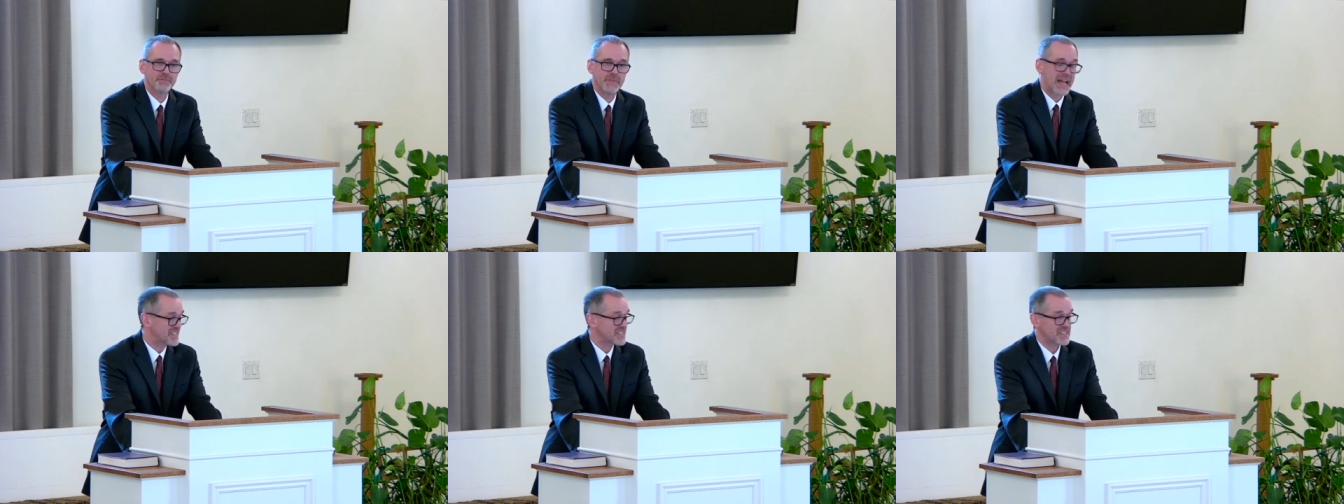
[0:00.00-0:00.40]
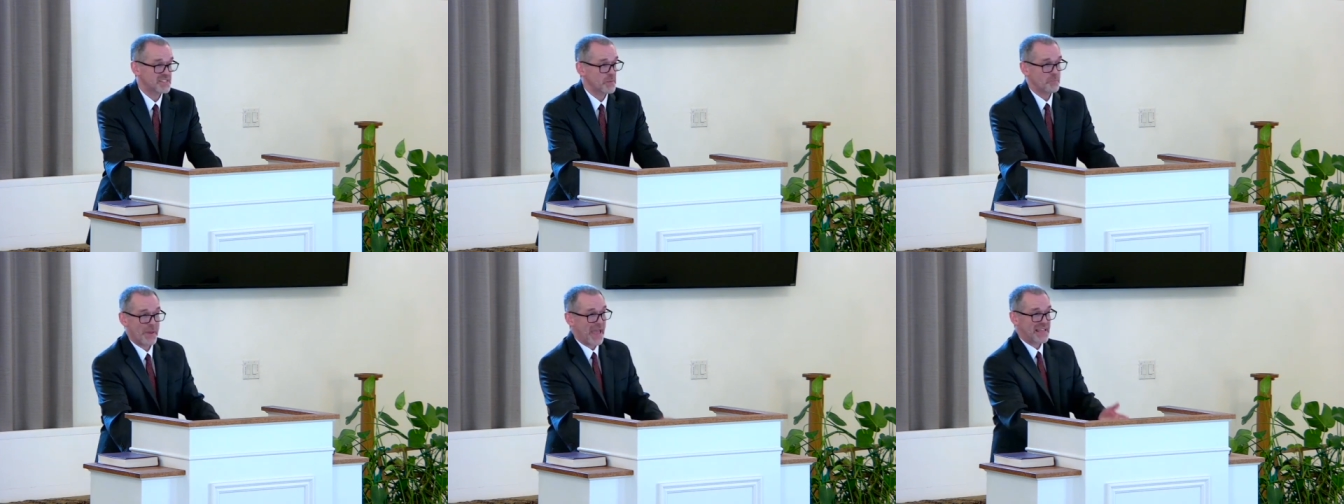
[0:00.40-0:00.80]
That's
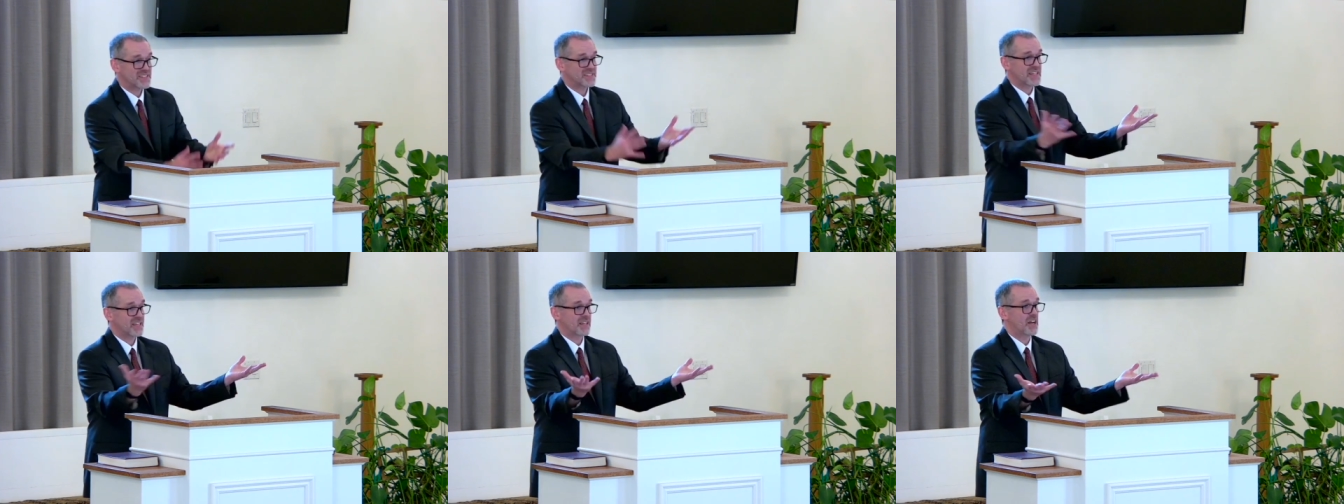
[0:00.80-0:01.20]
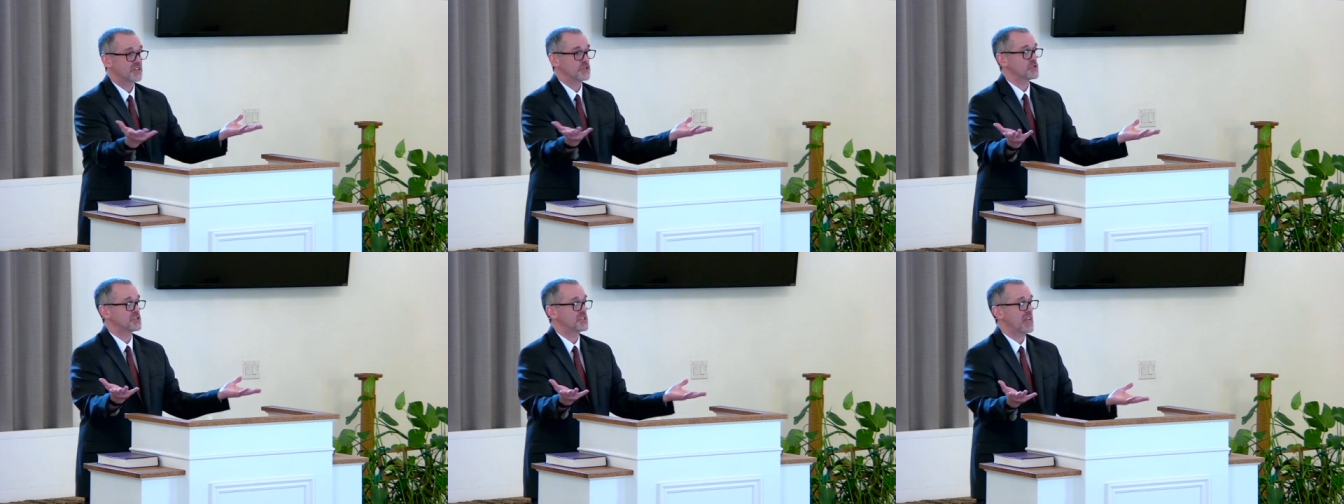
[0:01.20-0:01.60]
the basic
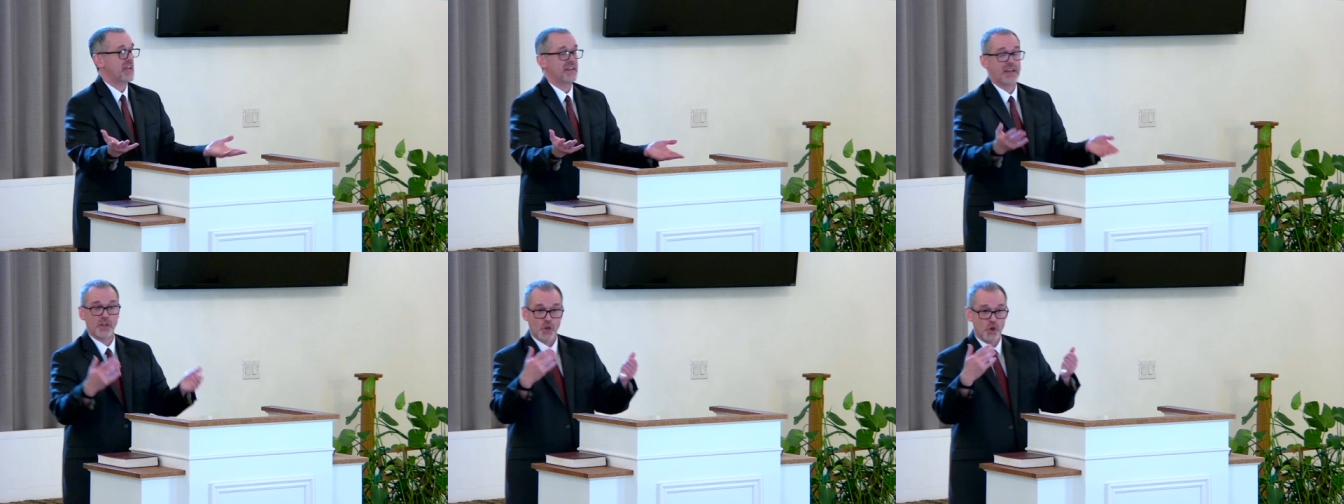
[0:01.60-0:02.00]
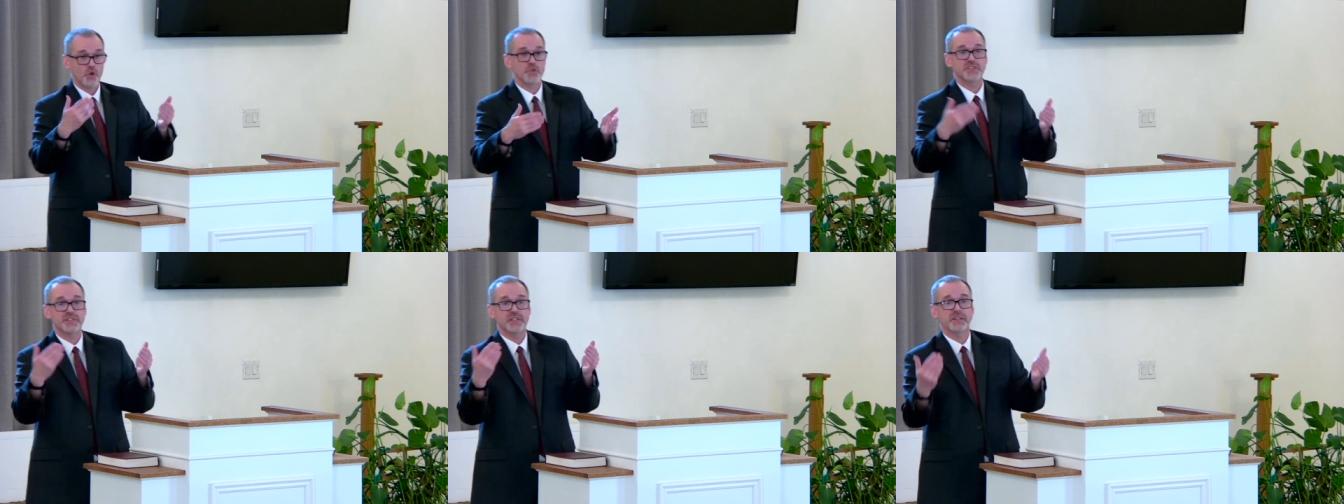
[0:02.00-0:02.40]
understanding.
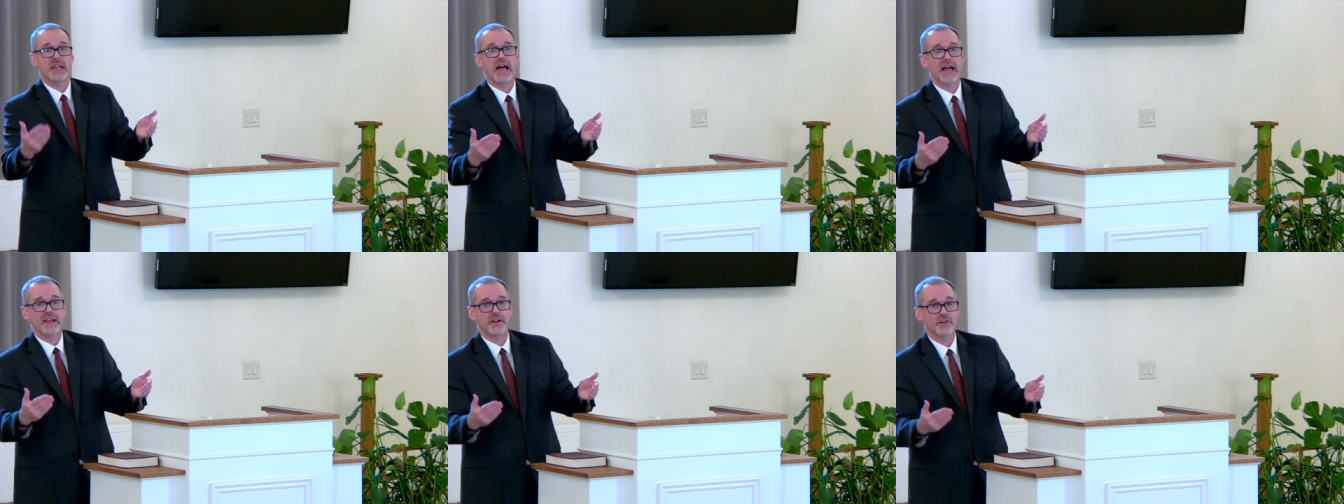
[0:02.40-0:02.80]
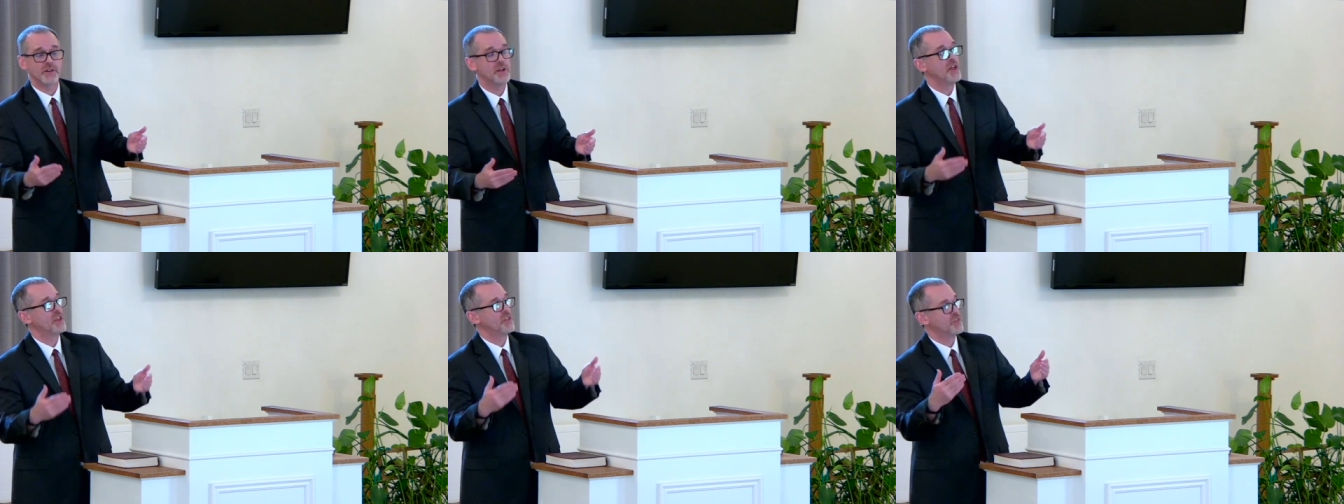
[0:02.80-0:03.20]
Who's the liar?
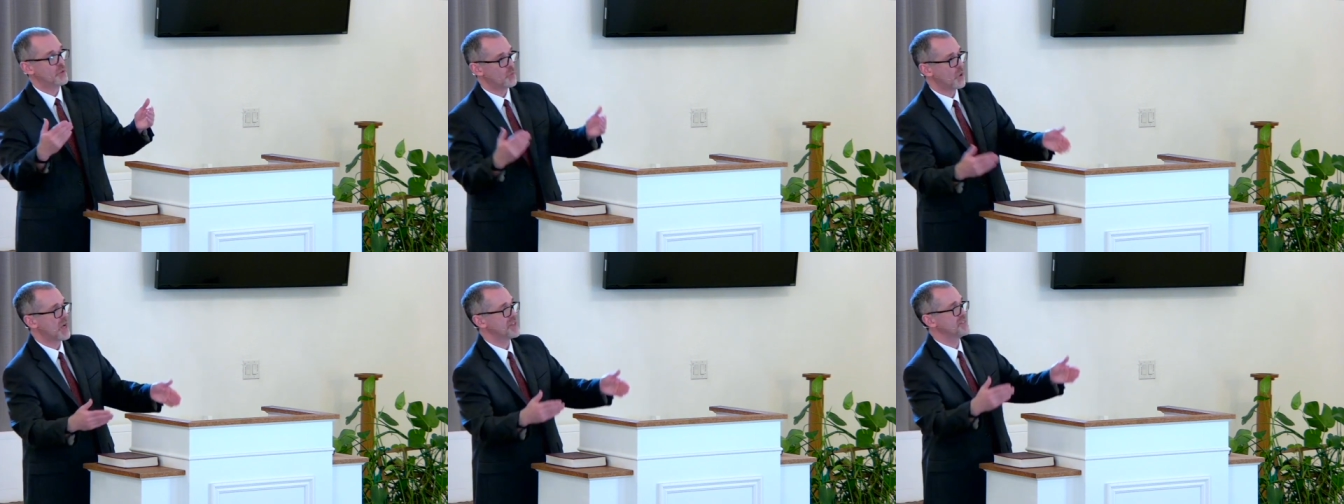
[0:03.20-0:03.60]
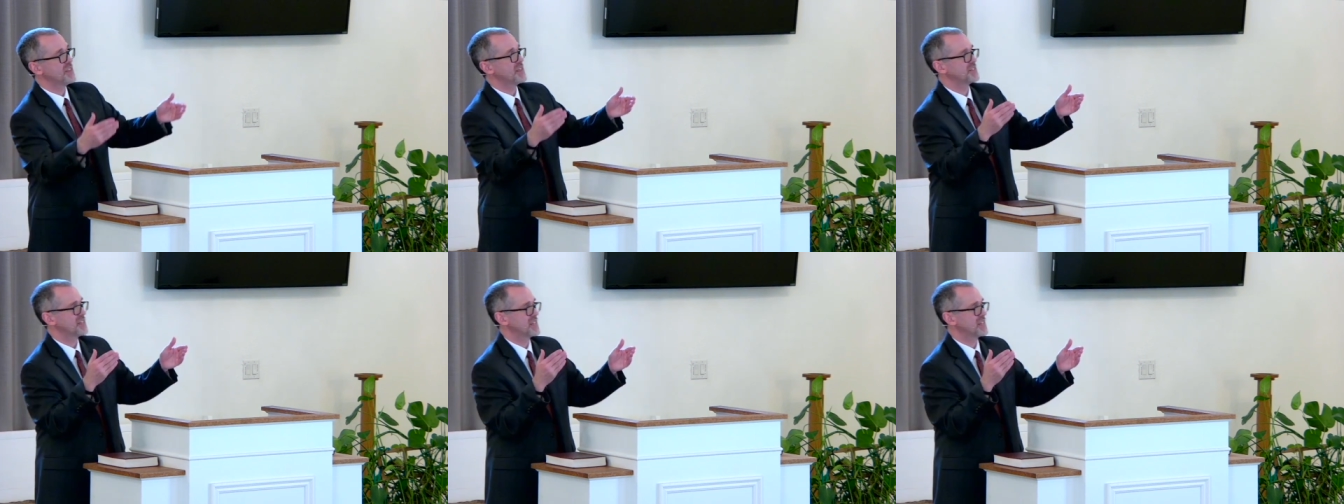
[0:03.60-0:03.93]
The one that